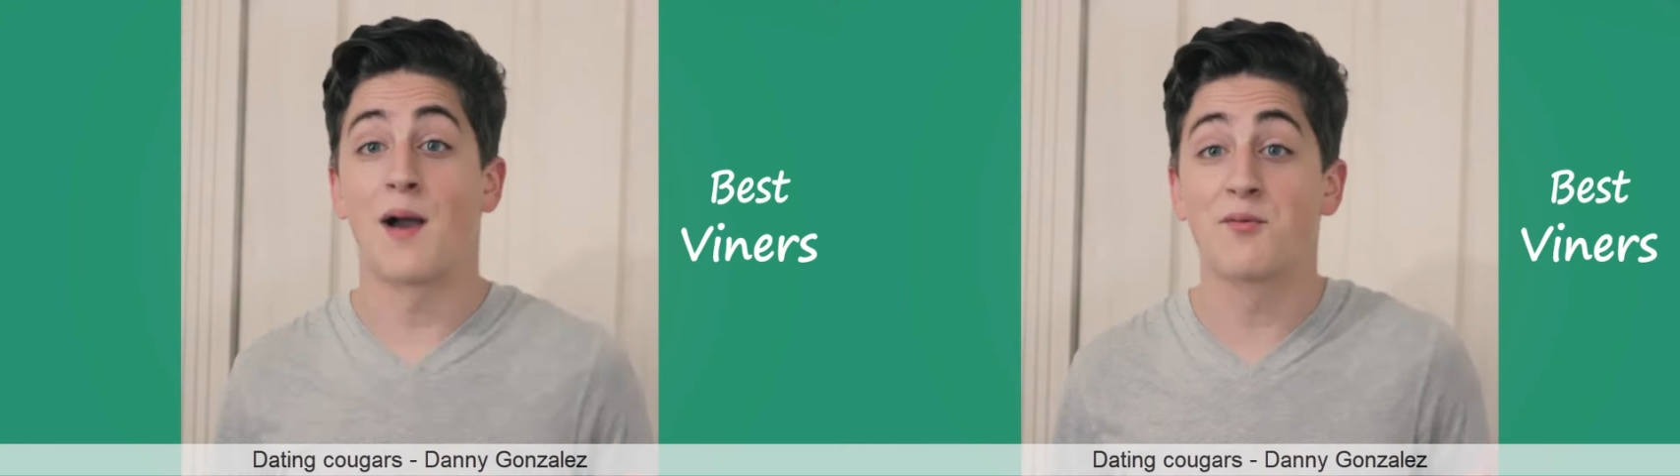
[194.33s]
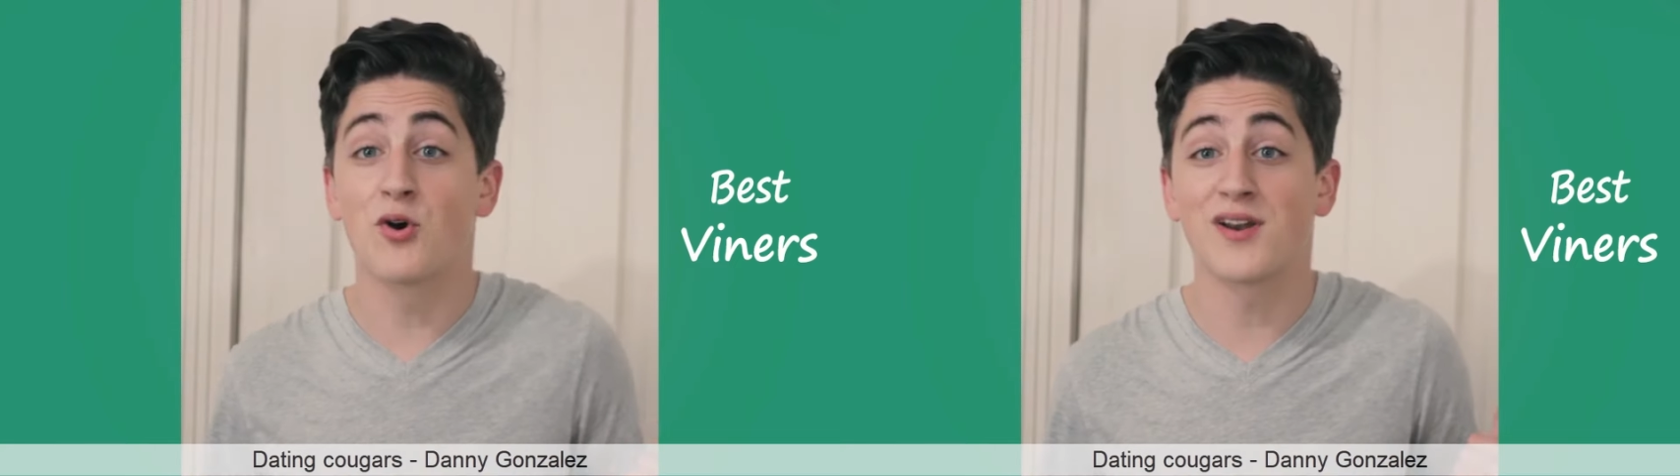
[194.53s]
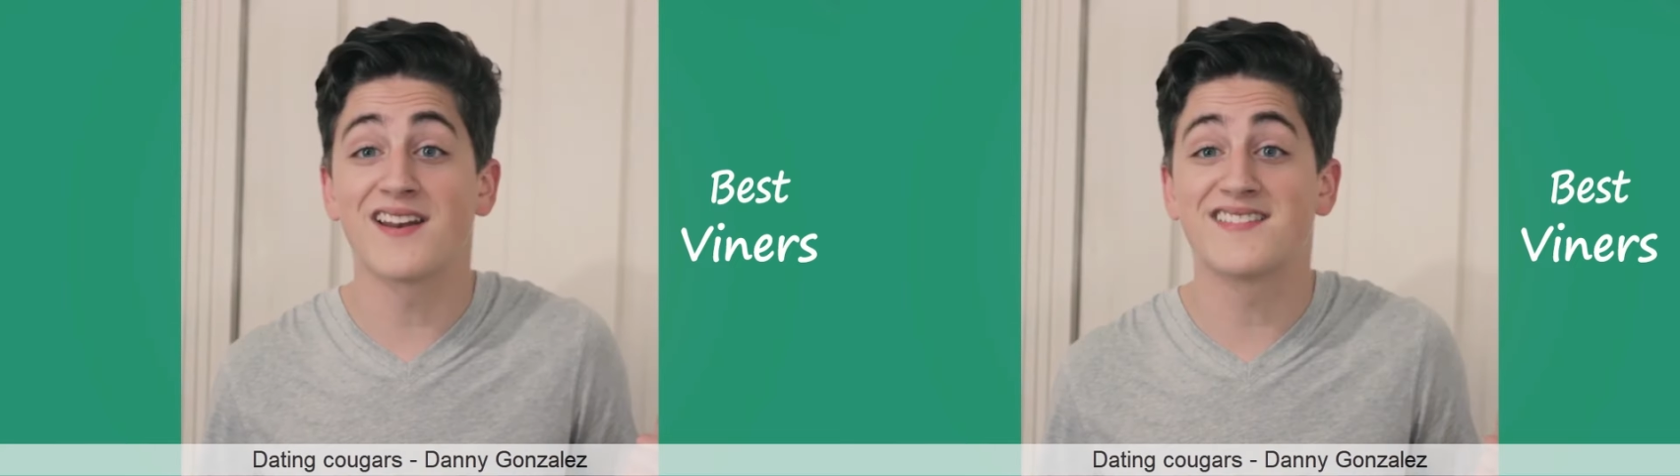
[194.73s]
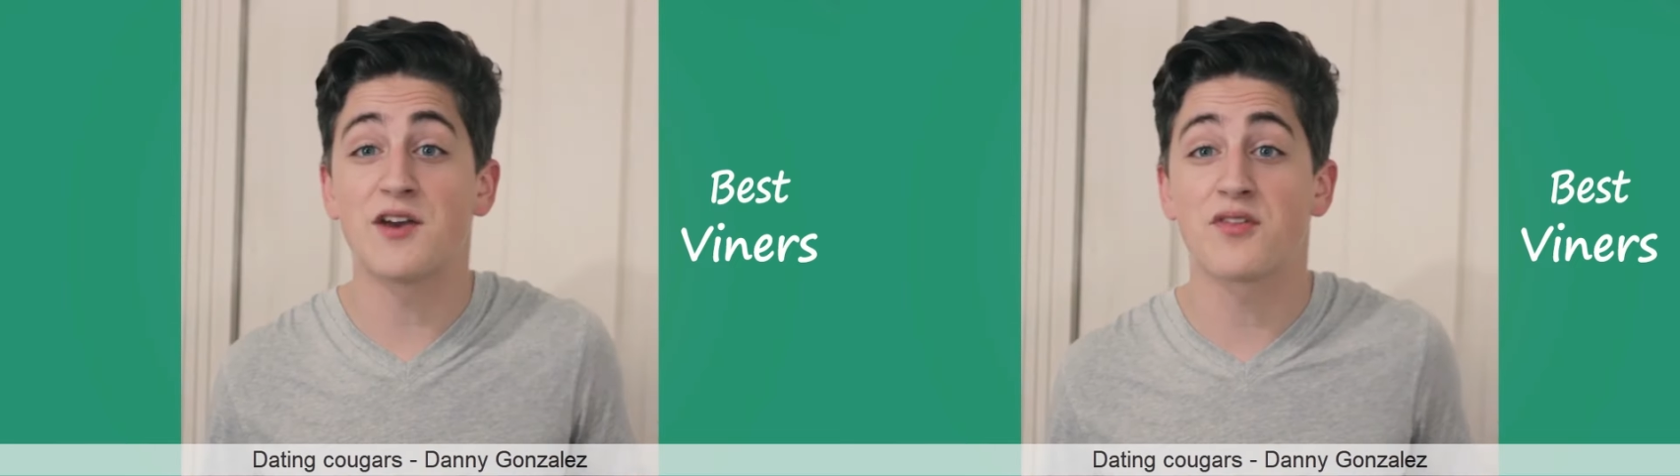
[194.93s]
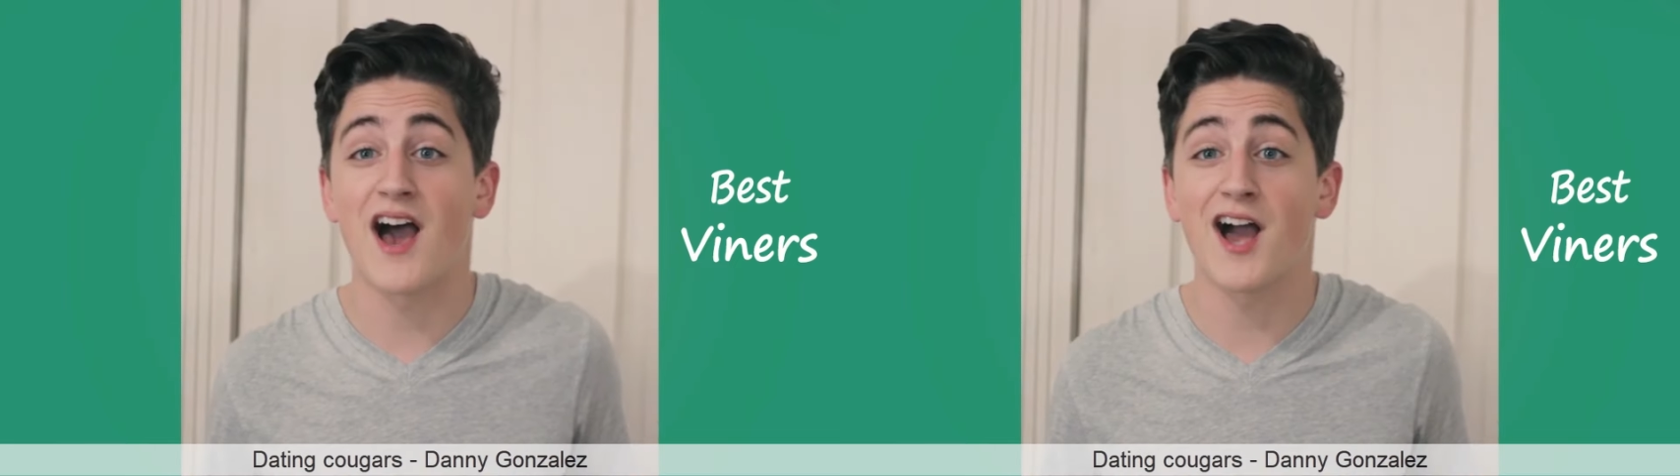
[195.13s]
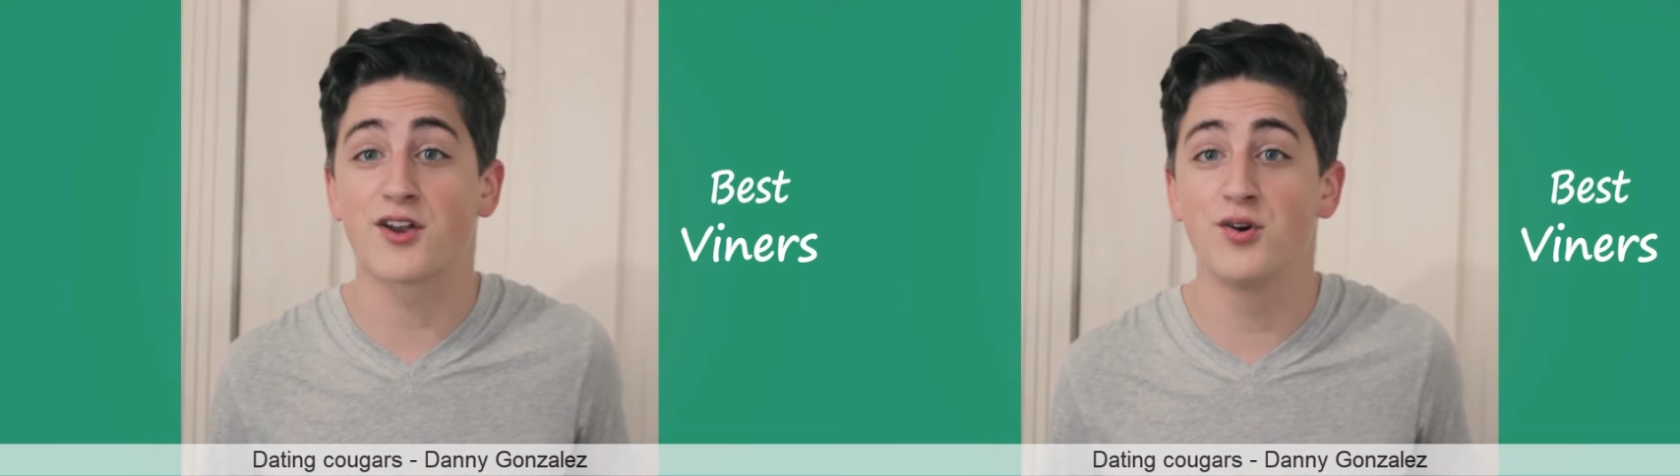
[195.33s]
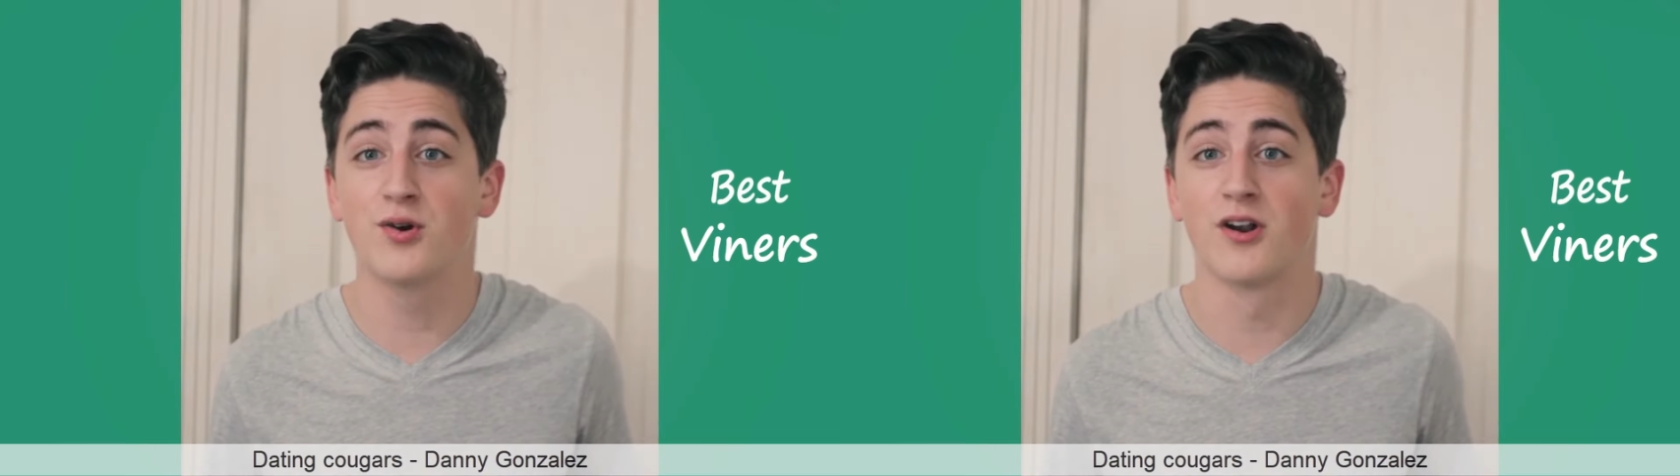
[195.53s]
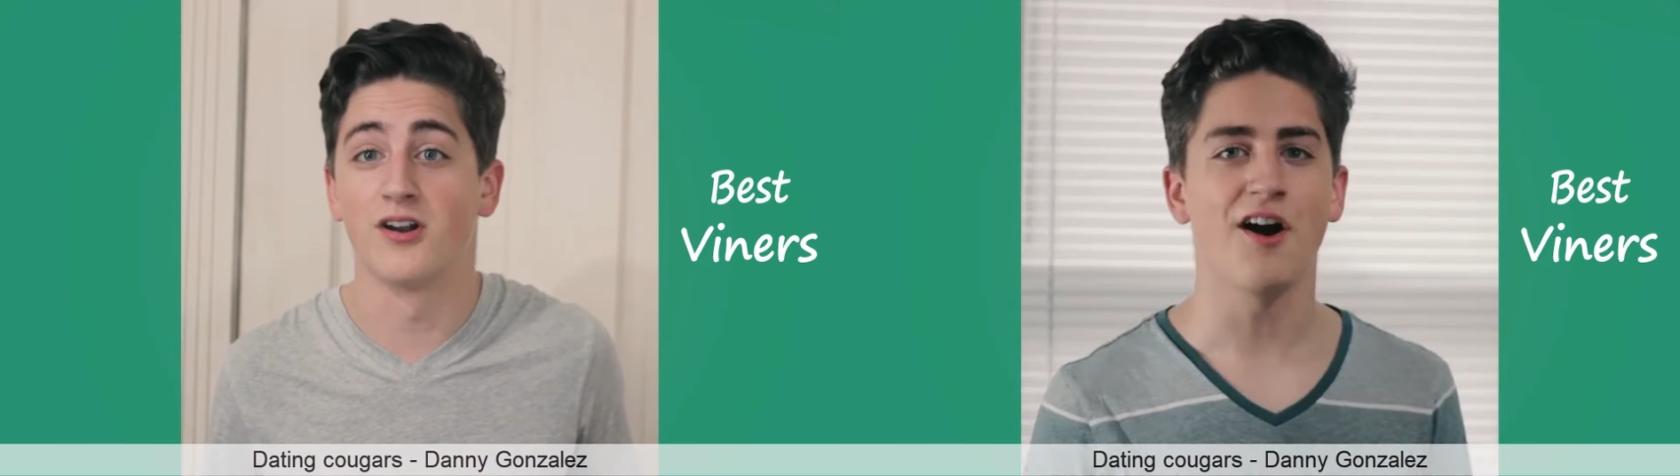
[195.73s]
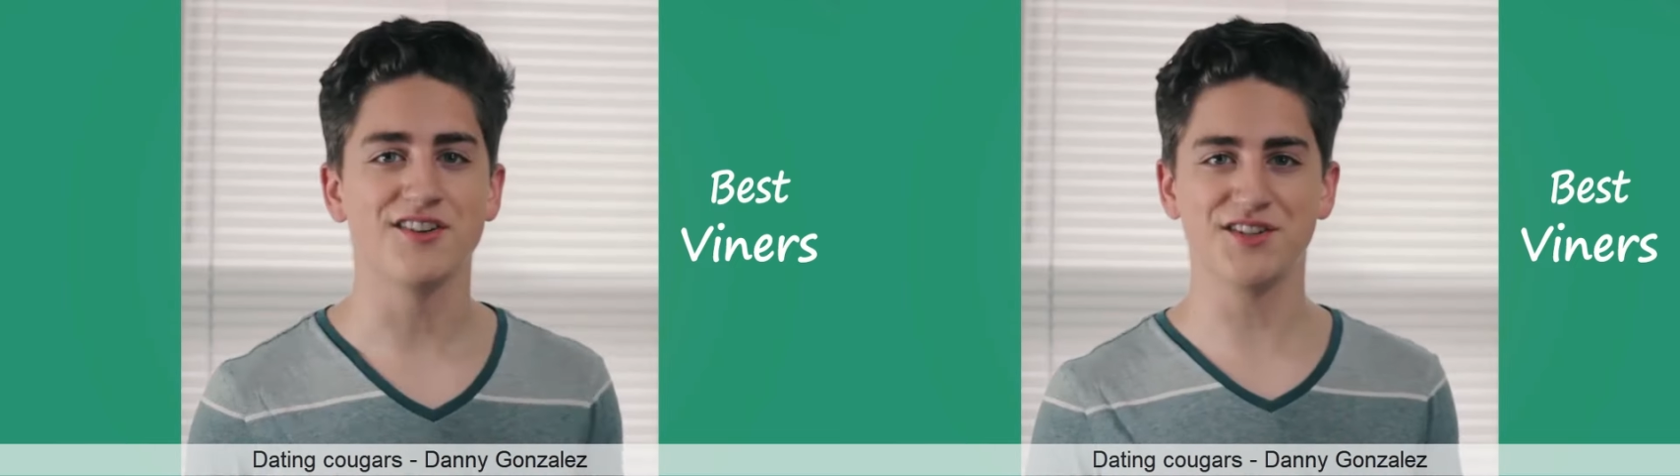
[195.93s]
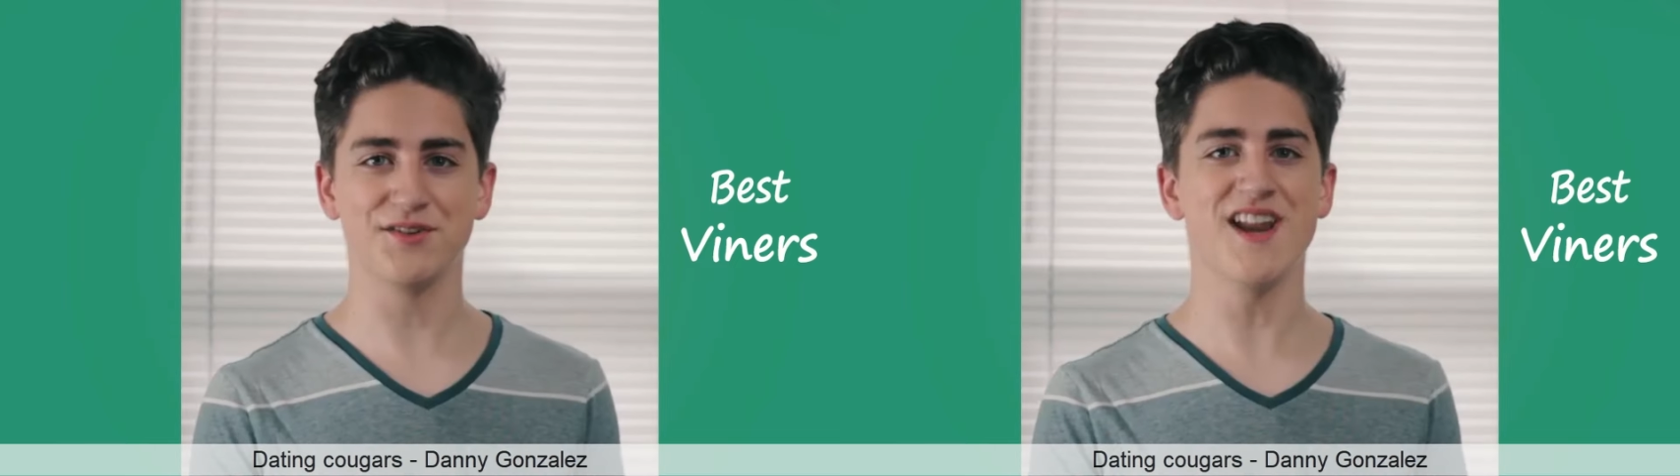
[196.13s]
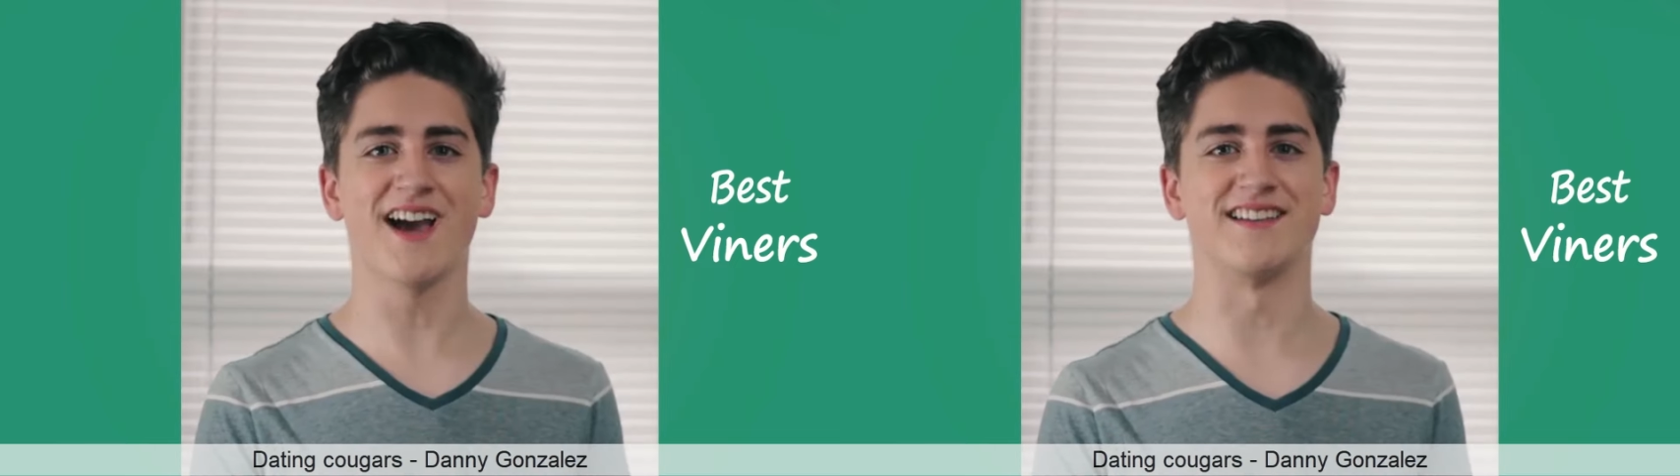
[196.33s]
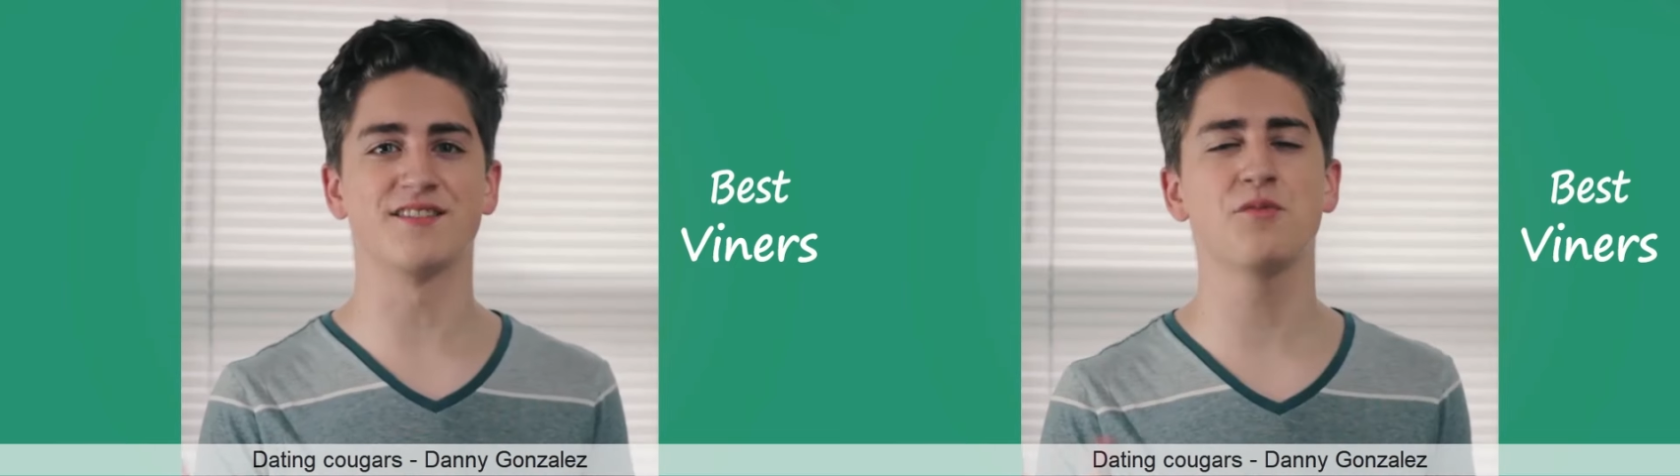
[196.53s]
I'm going on a date with a hot cougar. Oh, dude, nice!